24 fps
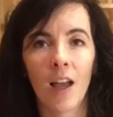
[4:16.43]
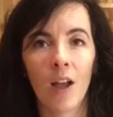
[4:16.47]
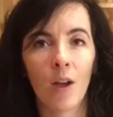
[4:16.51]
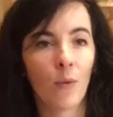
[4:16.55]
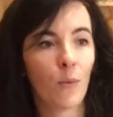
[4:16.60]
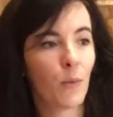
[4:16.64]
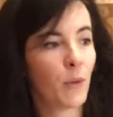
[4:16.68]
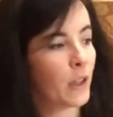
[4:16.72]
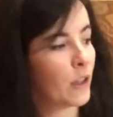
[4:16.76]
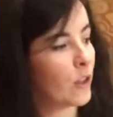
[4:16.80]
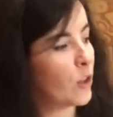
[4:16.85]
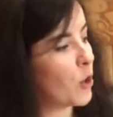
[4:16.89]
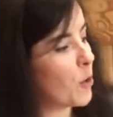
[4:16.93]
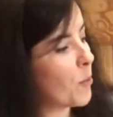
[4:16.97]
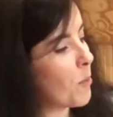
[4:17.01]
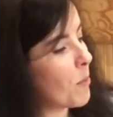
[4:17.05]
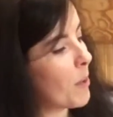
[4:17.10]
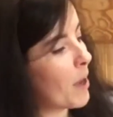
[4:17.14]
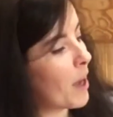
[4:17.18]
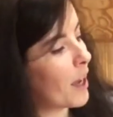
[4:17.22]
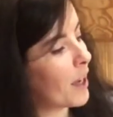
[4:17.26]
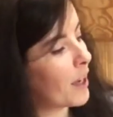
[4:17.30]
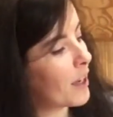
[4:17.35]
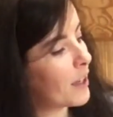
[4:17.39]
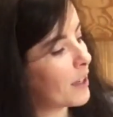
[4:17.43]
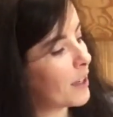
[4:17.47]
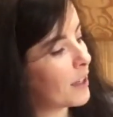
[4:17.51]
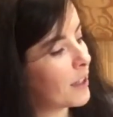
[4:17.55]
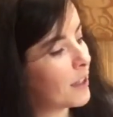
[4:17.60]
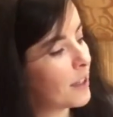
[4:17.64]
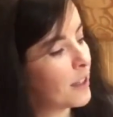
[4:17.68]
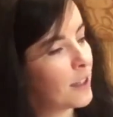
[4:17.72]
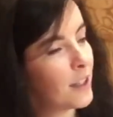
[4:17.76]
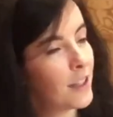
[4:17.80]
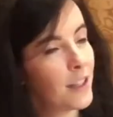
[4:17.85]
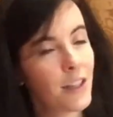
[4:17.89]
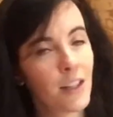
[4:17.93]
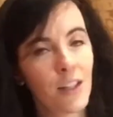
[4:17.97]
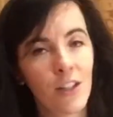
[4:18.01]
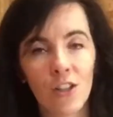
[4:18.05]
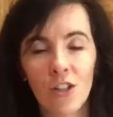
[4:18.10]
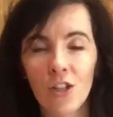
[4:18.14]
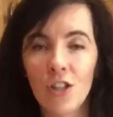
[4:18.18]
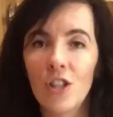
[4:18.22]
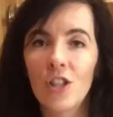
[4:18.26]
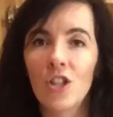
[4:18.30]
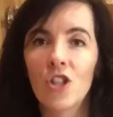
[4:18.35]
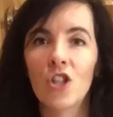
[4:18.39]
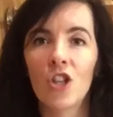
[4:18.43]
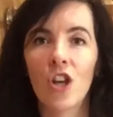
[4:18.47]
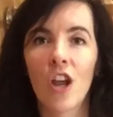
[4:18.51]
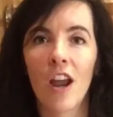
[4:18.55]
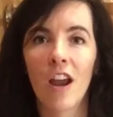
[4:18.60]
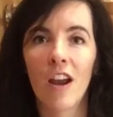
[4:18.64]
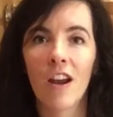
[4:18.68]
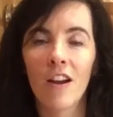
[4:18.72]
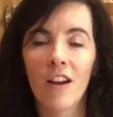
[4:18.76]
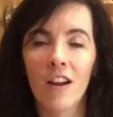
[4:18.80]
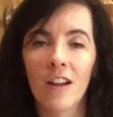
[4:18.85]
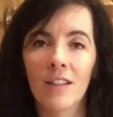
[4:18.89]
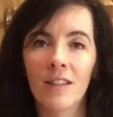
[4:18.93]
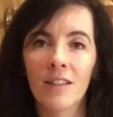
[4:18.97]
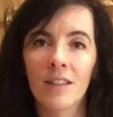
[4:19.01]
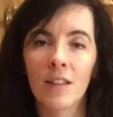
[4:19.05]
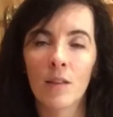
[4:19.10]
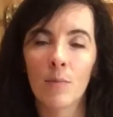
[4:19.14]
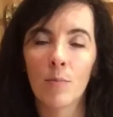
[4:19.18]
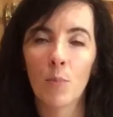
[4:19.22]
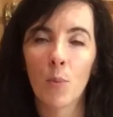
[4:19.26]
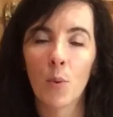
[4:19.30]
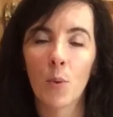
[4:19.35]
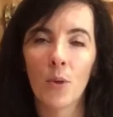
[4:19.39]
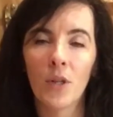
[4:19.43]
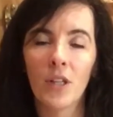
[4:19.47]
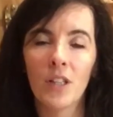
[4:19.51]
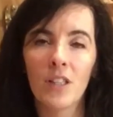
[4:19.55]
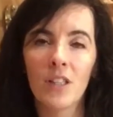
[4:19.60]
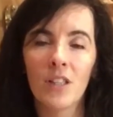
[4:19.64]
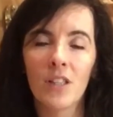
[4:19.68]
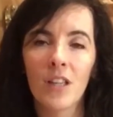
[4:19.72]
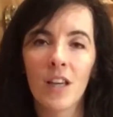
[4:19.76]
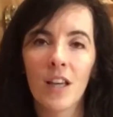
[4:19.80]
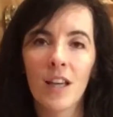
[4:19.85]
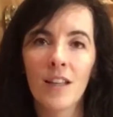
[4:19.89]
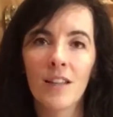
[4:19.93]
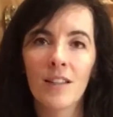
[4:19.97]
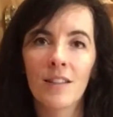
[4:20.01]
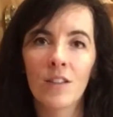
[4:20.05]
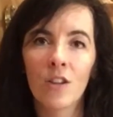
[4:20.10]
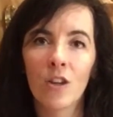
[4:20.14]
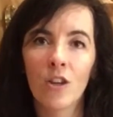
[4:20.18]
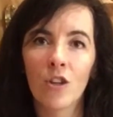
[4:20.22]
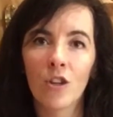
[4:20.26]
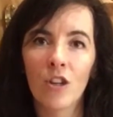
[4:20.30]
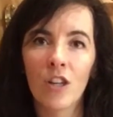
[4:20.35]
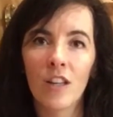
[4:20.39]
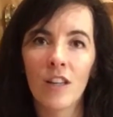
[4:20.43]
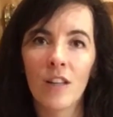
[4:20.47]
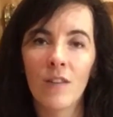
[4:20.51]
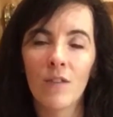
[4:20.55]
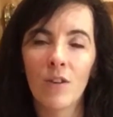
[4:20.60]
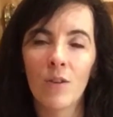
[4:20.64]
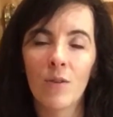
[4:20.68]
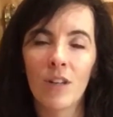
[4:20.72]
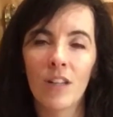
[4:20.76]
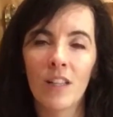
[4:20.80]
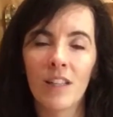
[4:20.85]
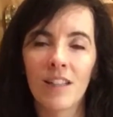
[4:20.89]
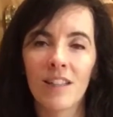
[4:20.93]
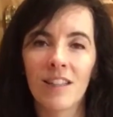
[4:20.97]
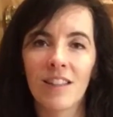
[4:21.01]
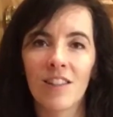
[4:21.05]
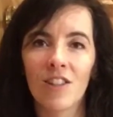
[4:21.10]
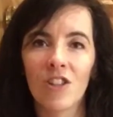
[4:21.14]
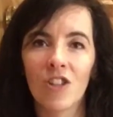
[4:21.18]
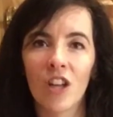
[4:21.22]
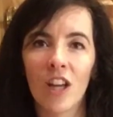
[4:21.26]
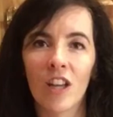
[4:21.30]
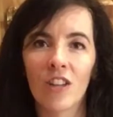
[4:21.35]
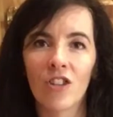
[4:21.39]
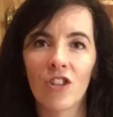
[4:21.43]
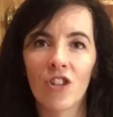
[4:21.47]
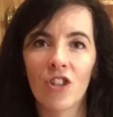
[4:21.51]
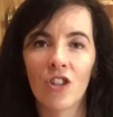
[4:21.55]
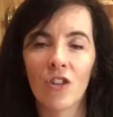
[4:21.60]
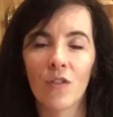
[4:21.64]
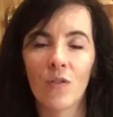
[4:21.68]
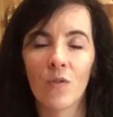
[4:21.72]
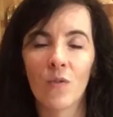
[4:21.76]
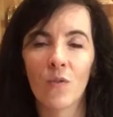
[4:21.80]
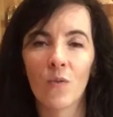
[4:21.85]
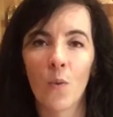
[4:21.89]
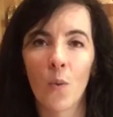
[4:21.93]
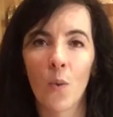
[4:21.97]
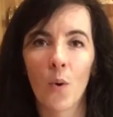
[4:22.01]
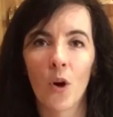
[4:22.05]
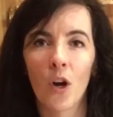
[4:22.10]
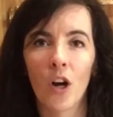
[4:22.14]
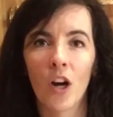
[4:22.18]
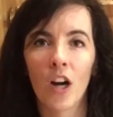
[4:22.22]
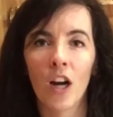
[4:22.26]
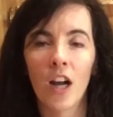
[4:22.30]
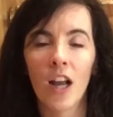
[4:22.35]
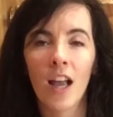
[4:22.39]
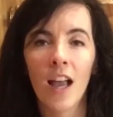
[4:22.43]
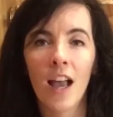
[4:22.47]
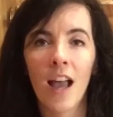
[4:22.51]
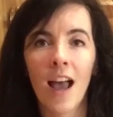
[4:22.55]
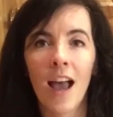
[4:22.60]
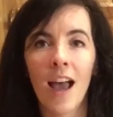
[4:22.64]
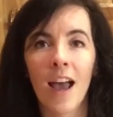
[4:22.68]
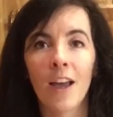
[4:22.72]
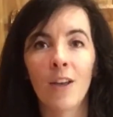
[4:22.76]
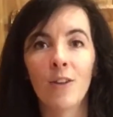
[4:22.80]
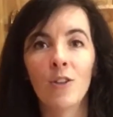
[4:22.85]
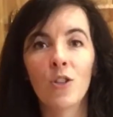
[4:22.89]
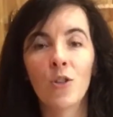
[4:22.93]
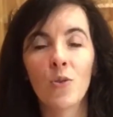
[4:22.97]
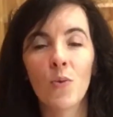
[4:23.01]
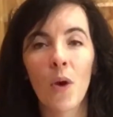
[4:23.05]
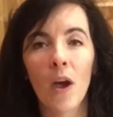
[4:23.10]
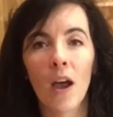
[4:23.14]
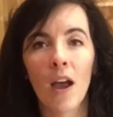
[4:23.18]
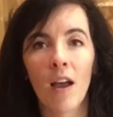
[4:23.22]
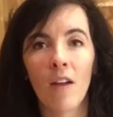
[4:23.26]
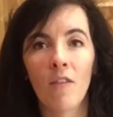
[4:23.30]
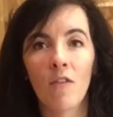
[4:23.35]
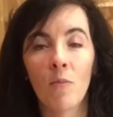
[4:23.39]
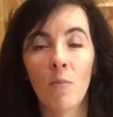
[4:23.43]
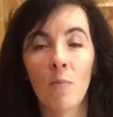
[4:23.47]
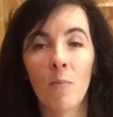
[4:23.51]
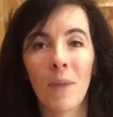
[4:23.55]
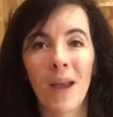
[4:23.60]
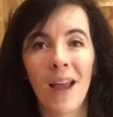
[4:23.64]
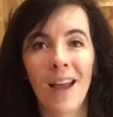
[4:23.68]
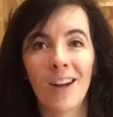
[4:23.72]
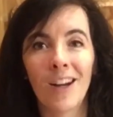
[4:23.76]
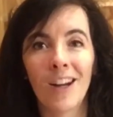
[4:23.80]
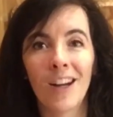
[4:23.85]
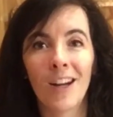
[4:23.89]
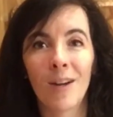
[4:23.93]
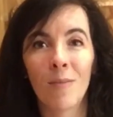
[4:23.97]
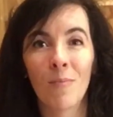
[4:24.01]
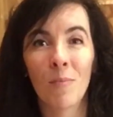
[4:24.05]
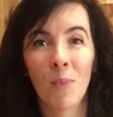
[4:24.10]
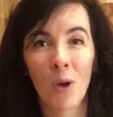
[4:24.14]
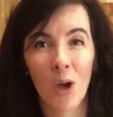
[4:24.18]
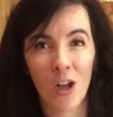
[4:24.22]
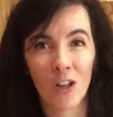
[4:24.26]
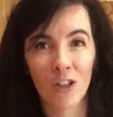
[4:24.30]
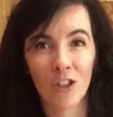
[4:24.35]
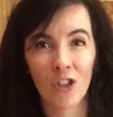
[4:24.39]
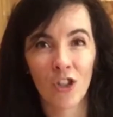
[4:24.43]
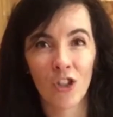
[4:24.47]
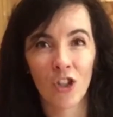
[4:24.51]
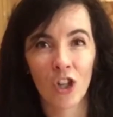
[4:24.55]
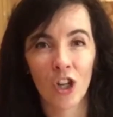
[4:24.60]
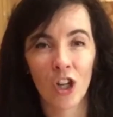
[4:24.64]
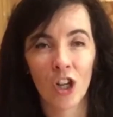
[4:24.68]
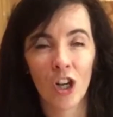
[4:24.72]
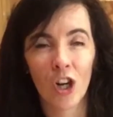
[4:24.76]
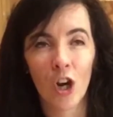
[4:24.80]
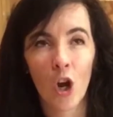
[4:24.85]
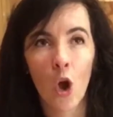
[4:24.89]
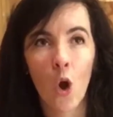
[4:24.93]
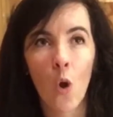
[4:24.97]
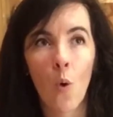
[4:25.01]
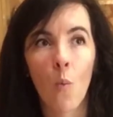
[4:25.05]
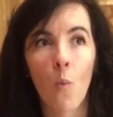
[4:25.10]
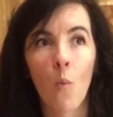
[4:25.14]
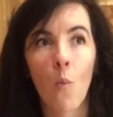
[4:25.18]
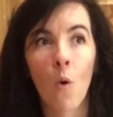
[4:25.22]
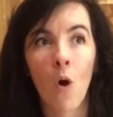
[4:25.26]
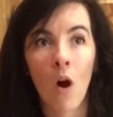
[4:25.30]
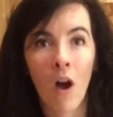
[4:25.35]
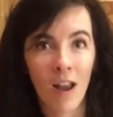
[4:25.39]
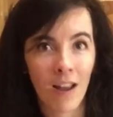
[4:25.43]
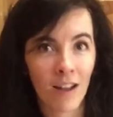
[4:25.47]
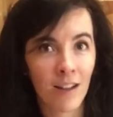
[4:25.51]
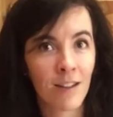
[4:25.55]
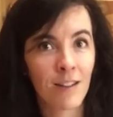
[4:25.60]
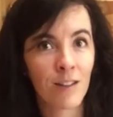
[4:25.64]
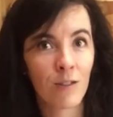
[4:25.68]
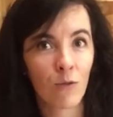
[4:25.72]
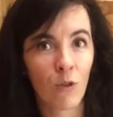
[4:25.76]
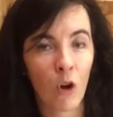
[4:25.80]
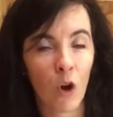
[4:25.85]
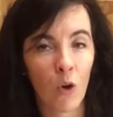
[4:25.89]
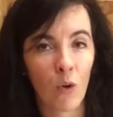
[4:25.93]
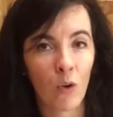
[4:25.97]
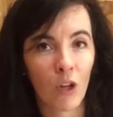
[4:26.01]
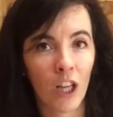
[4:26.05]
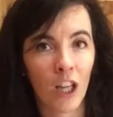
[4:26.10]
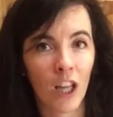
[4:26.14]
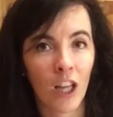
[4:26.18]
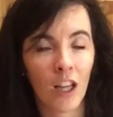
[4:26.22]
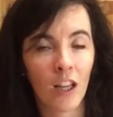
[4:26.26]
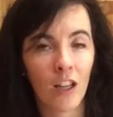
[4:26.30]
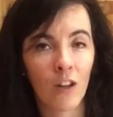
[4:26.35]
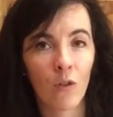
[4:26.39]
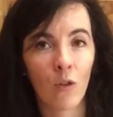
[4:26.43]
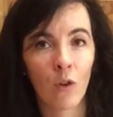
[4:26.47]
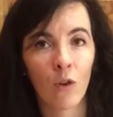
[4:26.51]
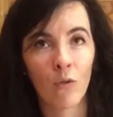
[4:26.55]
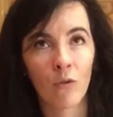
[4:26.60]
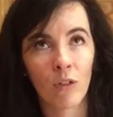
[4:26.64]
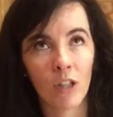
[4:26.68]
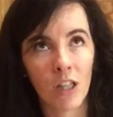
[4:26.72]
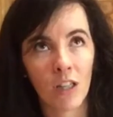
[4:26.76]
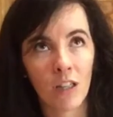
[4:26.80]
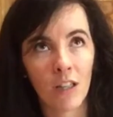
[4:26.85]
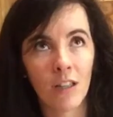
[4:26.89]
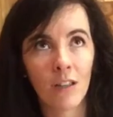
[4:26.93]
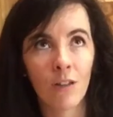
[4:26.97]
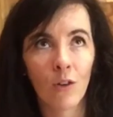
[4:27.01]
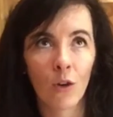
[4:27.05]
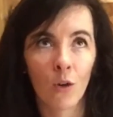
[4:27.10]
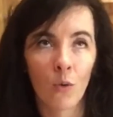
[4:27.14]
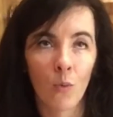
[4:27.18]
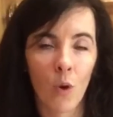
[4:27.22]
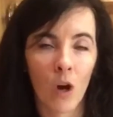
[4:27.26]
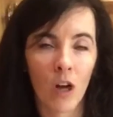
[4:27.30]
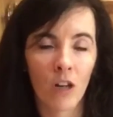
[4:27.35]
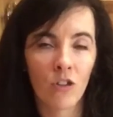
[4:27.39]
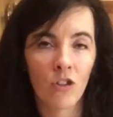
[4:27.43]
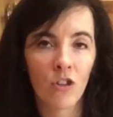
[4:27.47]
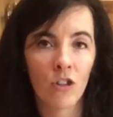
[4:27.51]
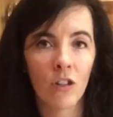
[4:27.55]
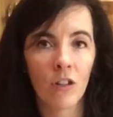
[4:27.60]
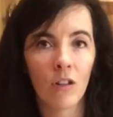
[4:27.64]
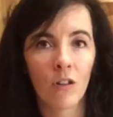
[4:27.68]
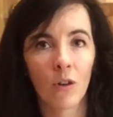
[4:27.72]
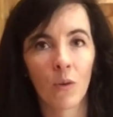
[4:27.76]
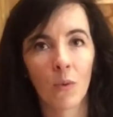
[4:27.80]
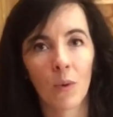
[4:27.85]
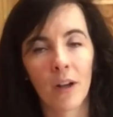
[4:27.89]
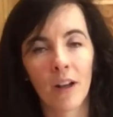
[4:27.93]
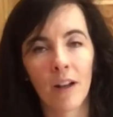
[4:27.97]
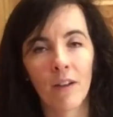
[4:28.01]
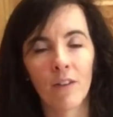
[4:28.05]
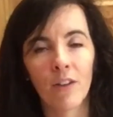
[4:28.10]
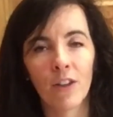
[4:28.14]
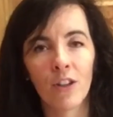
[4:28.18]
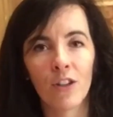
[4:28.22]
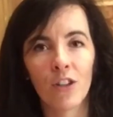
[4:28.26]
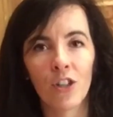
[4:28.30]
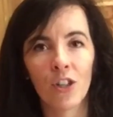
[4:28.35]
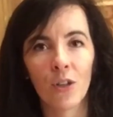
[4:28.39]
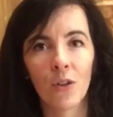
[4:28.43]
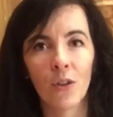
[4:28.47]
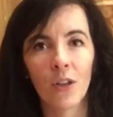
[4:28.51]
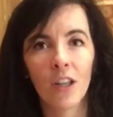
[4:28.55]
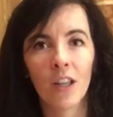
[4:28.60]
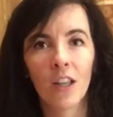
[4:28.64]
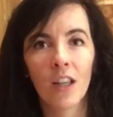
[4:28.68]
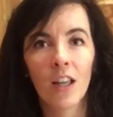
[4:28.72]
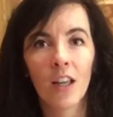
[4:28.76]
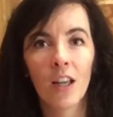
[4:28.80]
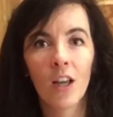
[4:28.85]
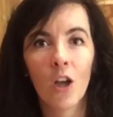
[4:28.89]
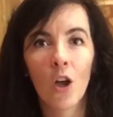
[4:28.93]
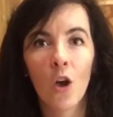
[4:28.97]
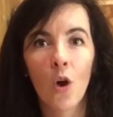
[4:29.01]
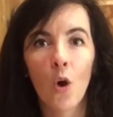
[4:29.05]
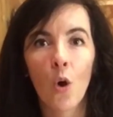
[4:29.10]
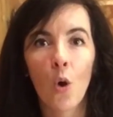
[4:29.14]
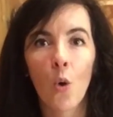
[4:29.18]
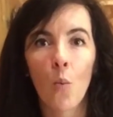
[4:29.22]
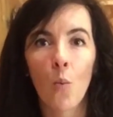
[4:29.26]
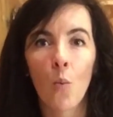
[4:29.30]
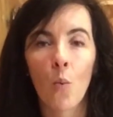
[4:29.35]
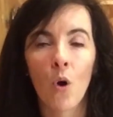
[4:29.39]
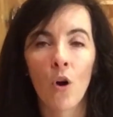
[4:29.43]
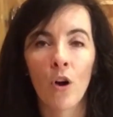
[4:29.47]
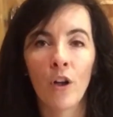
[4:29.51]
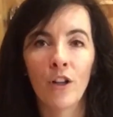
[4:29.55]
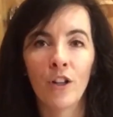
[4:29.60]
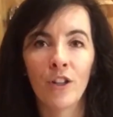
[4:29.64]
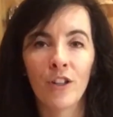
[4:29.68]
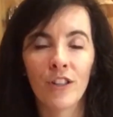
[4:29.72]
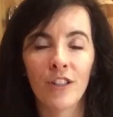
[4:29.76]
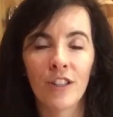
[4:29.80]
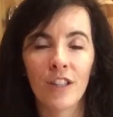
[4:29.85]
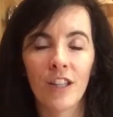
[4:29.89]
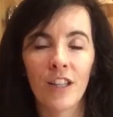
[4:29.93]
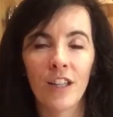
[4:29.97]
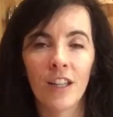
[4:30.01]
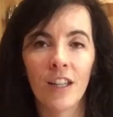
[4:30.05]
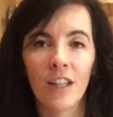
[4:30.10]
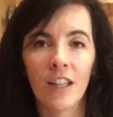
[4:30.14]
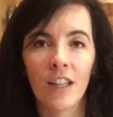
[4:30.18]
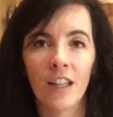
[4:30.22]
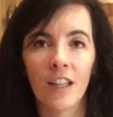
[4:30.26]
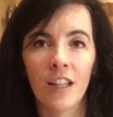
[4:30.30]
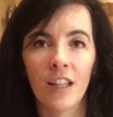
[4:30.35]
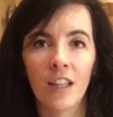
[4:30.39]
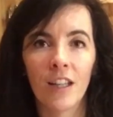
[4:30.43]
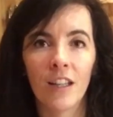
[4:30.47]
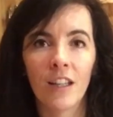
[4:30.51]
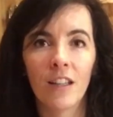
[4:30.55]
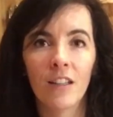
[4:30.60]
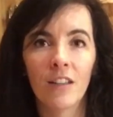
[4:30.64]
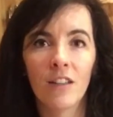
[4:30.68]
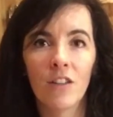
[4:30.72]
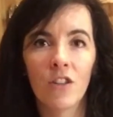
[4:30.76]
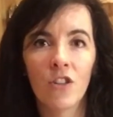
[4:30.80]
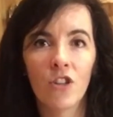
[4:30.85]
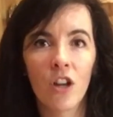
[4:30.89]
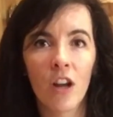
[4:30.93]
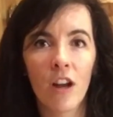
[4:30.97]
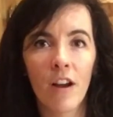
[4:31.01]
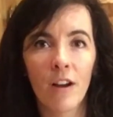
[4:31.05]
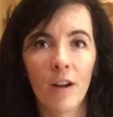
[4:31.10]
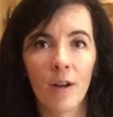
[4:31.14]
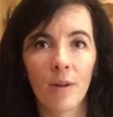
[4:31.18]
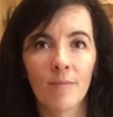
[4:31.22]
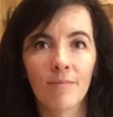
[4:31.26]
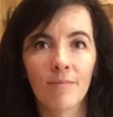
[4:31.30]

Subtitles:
We'll come back to the chair at some point. So I'm going to give you a little suggestion for how to have better posture while scrolling or reading or watching or whatever you're doing while you're sitting in the chair.